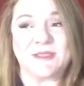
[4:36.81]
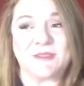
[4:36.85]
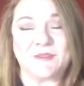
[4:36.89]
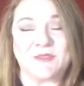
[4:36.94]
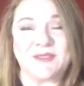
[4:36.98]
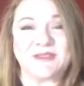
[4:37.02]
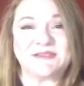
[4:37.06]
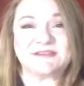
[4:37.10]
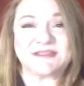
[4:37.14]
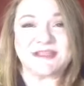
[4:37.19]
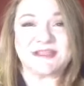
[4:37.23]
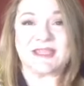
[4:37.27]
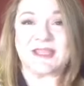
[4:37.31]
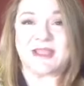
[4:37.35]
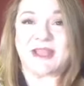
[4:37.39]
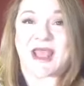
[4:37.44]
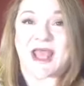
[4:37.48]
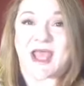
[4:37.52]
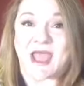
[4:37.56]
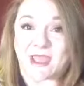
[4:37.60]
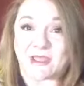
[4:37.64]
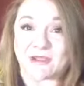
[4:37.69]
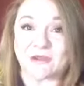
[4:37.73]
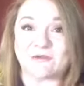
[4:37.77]
Things that can
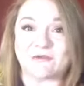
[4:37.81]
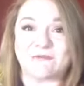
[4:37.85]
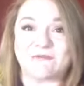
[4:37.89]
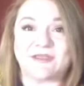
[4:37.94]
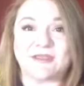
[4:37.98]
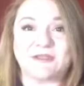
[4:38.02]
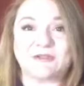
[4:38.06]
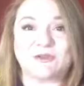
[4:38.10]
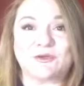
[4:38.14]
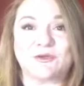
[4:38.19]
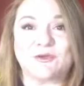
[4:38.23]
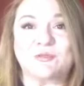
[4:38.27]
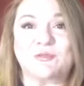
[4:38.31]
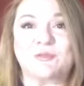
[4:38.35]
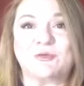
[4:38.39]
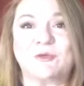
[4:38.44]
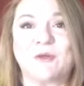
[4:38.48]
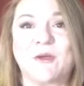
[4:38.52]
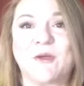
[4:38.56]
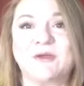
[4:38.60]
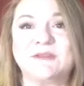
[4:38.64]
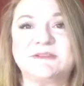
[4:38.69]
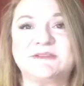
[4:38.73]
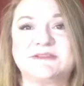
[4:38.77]
aggravate
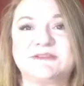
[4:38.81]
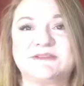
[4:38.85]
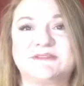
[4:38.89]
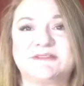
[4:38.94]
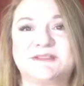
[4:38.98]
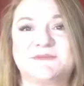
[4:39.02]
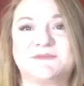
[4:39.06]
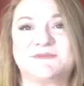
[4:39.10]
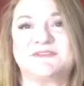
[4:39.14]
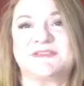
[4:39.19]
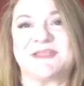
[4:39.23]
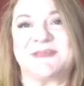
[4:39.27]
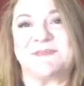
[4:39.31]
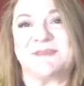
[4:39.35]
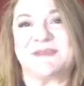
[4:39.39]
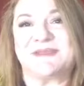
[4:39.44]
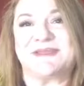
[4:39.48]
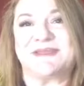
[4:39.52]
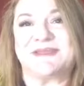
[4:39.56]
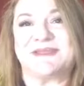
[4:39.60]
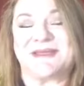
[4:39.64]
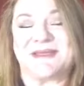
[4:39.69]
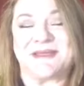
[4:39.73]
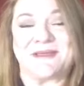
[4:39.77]
couperose is if
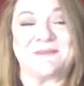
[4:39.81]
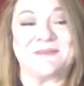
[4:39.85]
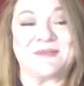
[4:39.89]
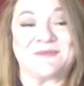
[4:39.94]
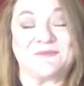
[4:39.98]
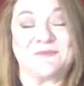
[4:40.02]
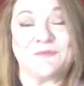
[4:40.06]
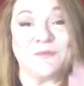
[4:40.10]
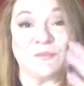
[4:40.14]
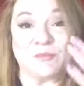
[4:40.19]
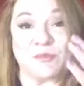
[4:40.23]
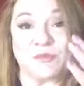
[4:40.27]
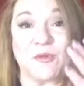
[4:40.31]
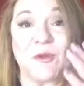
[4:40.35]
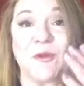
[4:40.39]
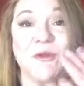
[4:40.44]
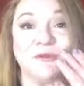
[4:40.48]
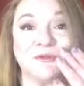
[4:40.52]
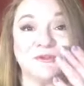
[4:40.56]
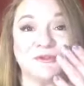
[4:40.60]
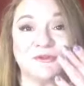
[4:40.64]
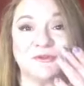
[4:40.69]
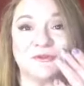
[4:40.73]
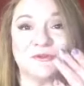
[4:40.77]
somebody, if you're
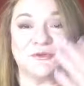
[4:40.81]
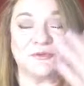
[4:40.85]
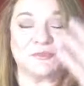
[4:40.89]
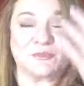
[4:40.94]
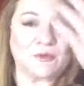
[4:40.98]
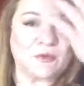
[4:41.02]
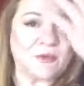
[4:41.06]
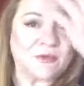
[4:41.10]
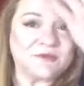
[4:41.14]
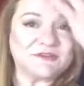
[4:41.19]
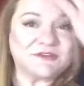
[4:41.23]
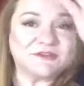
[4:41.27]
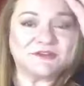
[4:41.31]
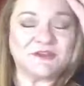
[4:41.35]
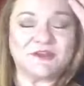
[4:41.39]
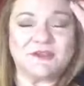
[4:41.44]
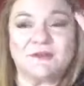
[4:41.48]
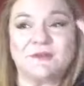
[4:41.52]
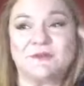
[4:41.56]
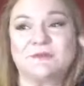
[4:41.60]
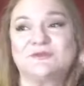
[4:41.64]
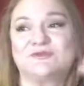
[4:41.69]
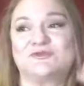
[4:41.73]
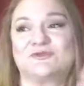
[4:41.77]
prone to couperose,
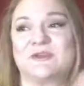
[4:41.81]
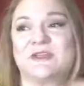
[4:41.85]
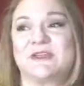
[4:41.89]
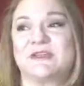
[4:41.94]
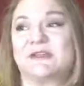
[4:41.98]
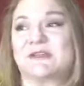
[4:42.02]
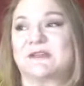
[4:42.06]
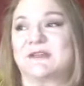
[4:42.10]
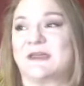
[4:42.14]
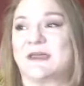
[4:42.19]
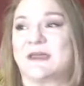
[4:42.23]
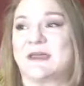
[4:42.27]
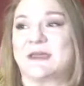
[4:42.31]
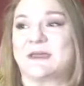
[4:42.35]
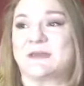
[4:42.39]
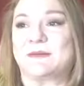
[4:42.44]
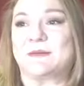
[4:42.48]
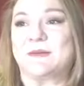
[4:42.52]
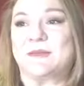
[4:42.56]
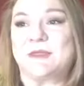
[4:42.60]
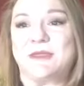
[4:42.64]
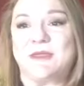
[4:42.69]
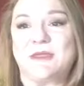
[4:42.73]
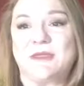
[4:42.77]
you drink
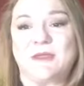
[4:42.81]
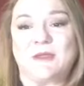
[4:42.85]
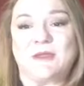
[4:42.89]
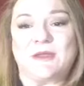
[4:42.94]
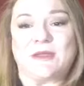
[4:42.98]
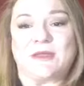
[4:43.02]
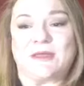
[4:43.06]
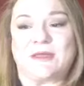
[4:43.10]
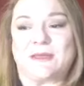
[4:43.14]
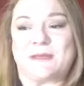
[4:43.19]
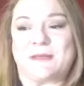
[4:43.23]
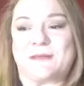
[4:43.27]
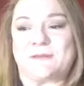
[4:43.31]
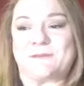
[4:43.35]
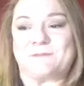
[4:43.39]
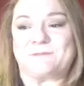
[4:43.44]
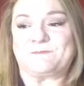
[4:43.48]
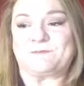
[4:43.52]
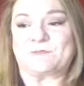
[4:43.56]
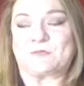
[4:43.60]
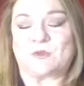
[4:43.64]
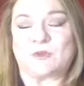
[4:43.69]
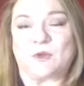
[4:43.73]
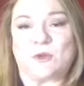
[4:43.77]

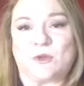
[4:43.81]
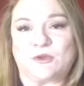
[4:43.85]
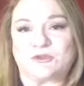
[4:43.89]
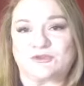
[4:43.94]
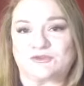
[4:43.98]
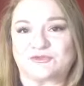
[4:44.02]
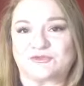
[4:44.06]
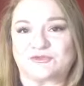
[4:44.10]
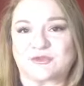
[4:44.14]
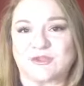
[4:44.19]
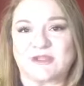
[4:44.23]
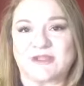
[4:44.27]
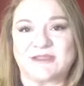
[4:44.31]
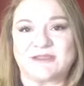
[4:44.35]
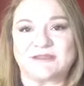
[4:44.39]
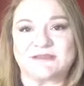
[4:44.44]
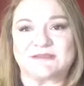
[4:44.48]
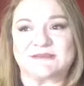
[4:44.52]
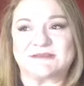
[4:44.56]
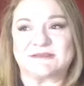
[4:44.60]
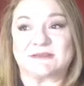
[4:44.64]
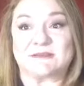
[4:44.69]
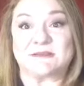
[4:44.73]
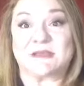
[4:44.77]
hot
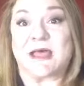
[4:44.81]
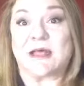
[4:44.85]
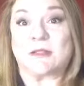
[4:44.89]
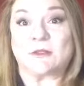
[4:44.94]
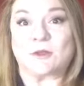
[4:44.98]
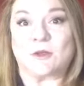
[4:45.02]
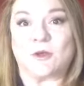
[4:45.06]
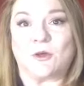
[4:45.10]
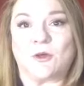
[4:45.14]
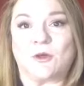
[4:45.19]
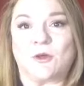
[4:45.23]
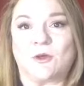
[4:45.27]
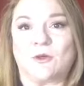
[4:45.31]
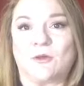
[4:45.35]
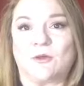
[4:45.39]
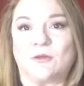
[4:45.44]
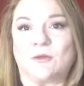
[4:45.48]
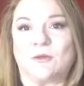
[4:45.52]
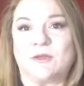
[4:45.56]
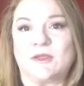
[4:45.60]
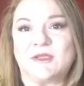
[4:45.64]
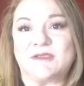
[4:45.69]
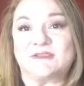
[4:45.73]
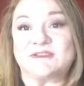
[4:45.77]
drinks,
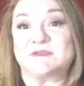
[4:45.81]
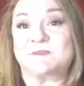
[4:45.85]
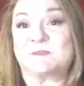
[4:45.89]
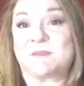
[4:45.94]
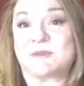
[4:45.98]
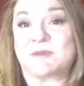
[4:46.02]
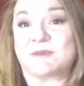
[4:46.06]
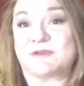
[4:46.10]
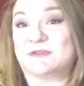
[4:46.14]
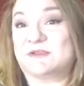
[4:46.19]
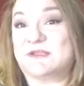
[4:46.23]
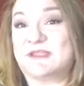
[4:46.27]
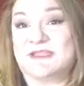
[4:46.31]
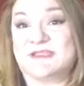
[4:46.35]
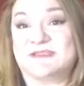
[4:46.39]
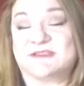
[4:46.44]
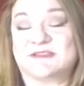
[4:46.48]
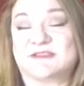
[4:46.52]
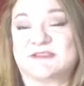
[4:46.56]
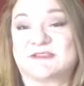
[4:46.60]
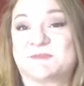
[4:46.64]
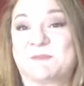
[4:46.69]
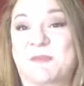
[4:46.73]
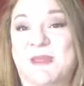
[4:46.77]
alcohol, eat
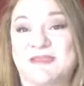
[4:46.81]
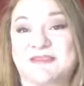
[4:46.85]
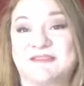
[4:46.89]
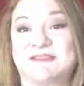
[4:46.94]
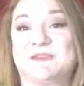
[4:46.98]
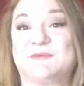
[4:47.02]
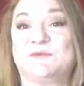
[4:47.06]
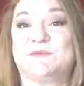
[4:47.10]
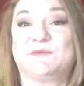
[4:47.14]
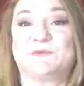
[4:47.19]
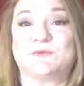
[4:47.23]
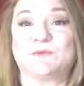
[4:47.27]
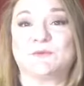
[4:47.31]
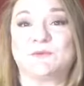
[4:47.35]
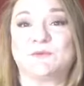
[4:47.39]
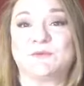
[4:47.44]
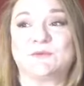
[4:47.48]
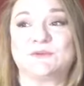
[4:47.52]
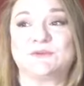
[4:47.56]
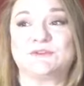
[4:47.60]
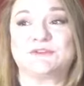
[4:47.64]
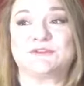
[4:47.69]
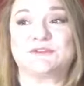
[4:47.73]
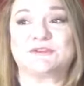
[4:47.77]
spicy
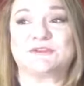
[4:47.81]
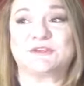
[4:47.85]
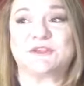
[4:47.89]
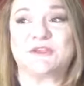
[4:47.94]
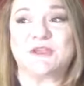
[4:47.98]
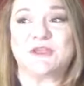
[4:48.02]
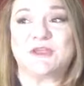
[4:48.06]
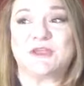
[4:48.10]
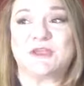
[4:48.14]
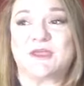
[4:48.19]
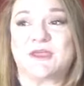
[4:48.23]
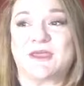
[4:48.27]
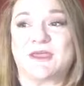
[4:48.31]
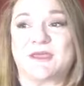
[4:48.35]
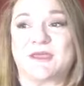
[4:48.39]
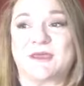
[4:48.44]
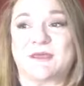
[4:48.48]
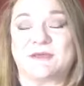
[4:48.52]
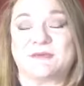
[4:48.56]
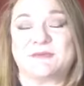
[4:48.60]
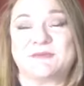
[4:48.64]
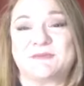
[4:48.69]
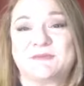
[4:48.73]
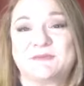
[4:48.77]
foods,
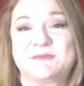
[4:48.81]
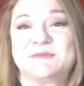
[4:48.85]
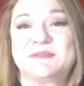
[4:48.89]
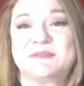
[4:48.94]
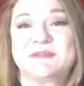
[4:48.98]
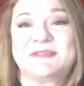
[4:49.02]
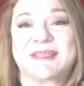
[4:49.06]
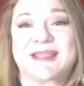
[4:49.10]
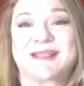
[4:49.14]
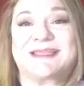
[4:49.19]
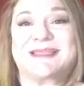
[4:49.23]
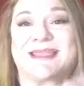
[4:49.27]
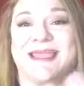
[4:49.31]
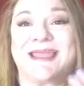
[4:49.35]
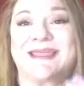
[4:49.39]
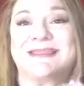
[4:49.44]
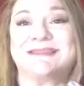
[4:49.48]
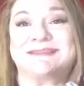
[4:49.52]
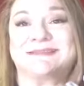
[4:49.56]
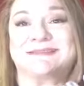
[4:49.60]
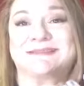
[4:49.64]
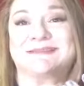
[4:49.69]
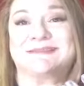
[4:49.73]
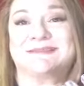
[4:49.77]
that
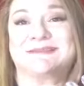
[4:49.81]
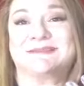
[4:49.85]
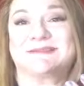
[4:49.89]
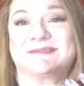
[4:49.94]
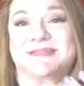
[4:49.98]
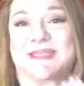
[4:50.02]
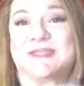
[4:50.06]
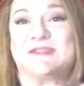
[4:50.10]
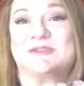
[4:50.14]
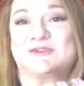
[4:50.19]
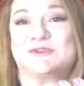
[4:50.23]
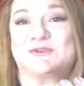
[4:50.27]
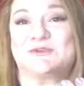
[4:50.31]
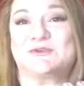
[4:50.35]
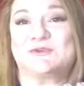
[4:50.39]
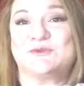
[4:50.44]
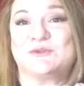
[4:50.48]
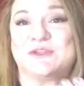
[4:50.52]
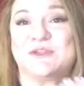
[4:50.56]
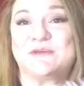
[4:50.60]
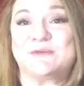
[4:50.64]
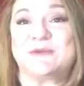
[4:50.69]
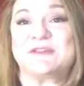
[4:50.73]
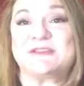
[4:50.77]
can tend to
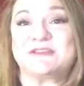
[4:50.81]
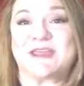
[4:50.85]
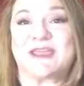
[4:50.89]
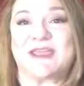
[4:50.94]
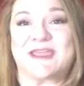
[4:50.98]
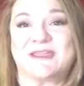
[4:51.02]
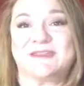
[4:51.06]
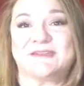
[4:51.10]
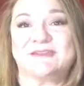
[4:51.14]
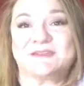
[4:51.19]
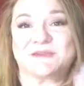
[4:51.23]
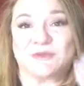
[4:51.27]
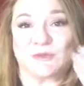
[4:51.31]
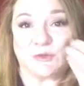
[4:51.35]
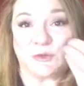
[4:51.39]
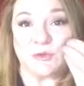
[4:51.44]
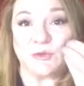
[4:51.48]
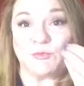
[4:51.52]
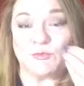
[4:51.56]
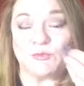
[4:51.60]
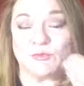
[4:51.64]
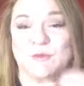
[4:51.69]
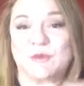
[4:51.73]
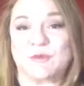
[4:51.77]
irritate
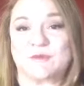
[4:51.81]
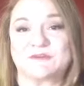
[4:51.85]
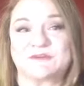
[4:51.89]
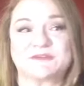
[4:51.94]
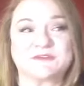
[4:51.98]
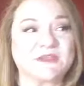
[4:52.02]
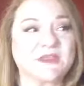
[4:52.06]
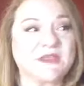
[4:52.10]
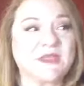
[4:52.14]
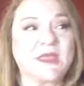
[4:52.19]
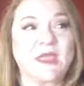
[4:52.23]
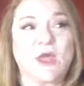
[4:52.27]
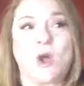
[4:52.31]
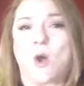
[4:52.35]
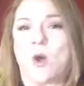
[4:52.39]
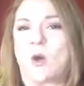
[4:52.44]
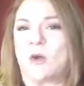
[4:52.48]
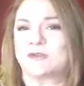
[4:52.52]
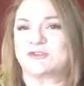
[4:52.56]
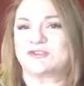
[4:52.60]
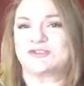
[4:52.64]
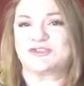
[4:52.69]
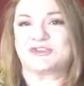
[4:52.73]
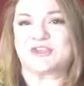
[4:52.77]
couperose.
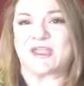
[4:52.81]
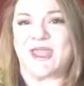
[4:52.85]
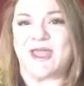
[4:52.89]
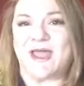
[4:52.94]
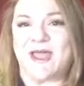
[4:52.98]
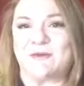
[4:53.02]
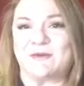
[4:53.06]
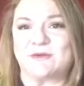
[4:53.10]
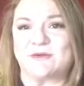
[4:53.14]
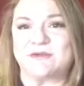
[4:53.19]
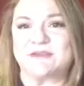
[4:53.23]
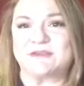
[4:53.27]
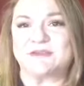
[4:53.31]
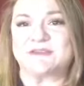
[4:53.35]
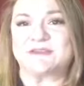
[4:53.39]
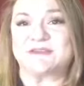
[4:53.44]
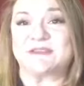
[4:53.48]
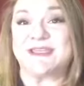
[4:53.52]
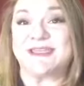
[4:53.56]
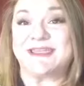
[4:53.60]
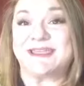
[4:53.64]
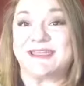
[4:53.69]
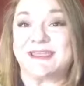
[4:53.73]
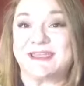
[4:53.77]
Hot
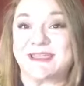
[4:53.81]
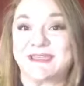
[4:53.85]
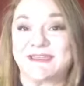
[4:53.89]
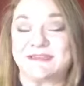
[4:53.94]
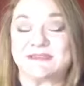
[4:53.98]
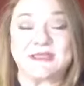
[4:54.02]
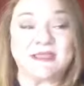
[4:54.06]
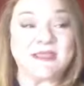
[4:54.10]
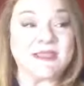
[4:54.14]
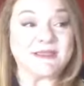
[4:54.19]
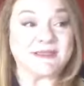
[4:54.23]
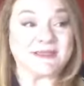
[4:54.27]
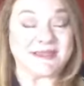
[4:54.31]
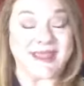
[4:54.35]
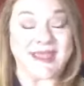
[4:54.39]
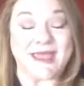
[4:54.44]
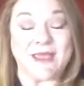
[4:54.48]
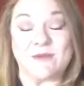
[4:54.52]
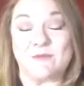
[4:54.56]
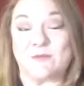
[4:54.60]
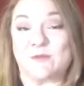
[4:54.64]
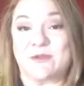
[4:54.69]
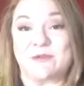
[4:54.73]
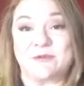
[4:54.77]
showers, heat.
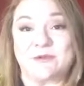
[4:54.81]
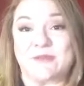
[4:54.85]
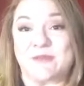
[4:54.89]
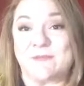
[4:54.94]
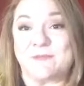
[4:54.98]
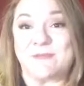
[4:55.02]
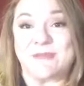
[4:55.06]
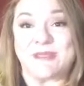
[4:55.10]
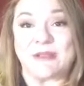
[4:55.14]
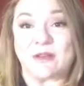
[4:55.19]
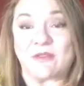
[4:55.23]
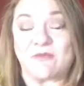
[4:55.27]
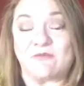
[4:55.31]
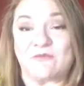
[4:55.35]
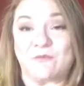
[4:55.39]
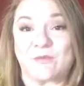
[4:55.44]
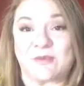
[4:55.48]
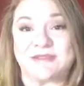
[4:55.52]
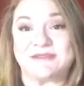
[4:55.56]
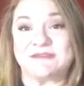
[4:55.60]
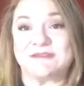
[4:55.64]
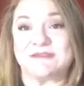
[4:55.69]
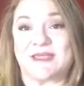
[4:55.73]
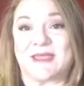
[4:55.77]
Now we're in the middle of
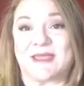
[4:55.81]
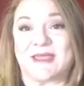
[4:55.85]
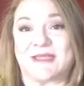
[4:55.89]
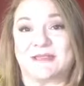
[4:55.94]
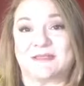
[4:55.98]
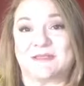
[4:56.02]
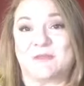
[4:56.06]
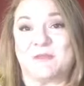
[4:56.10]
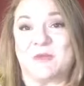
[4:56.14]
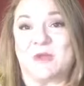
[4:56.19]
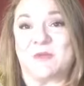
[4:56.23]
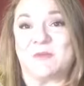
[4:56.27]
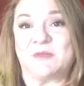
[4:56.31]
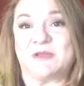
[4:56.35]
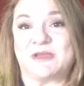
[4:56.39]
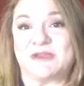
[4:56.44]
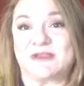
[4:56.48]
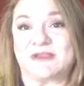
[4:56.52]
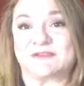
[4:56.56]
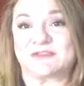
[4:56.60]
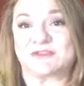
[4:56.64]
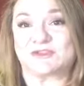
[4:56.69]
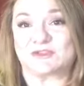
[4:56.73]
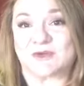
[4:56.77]
winter at the moment
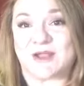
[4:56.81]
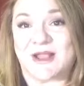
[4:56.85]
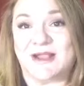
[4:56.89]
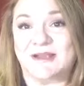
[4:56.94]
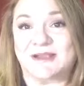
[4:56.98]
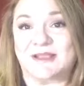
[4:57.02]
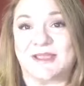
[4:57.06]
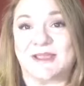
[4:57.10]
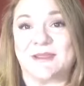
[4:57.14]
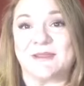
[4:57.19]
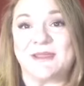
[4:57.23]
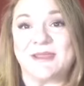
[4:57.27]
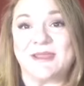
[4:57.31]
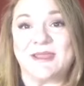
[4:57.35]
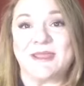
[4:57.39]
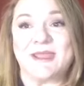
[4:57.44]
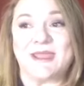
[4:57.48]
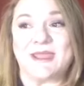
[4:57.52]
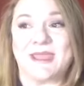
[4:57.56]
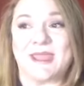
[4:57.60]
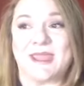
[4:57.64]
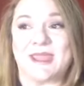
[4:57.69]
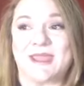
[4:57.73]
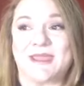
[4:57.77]
in Australia,
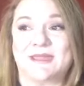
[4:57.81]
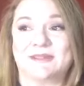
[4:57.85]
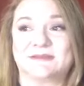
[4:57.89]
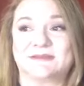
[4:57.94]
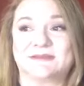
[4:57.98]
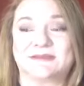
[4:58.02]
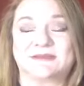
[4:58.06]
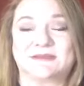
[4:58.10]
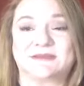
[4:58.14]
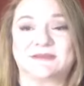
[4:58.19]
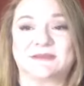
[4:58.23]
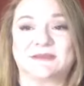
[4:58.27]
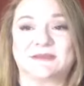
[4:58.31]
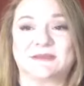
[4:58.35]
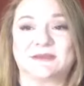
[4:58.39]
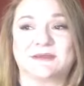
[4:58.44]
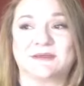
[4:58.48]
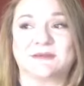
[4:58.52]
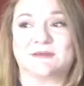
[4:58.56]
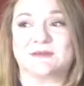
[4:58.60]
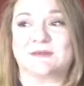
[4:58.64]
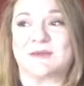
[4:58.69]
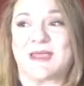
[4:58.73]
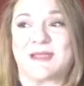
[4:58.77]
and
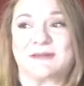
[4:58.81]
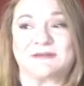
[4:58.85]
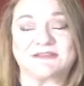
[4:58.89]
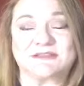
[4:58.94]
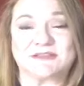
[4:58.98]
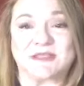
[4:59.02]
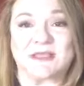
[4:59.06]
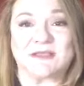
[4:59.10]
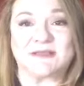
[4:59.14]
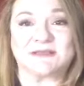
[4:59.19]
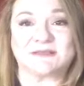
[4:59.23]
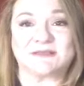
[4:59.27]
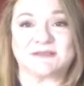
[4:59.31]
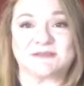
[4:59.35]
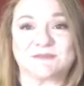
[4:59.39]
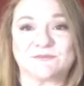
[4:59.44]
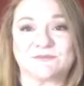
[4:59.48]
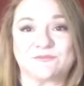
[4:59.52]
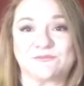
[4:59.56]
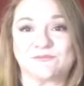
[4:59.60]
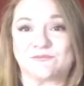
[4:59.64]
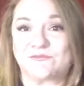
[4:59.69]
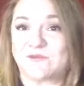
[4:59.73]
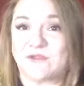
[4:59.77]
outside is
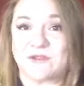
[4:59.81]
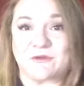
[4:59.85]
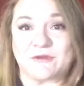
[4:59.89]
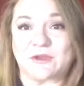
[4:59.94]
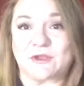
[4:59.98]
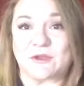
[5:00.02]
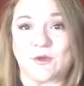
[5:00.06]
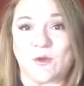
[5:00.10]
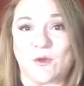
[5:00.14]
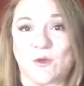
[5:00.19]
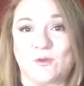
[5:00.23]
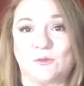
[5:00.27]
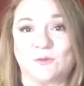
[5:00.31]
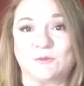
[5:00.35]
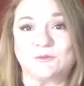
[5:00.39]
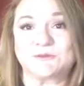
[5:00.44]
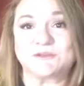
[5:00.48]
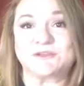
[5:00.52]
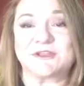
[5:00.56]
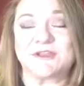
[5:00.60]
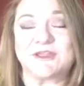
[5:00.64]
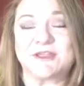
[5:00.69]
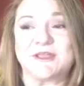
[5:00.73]
very cold.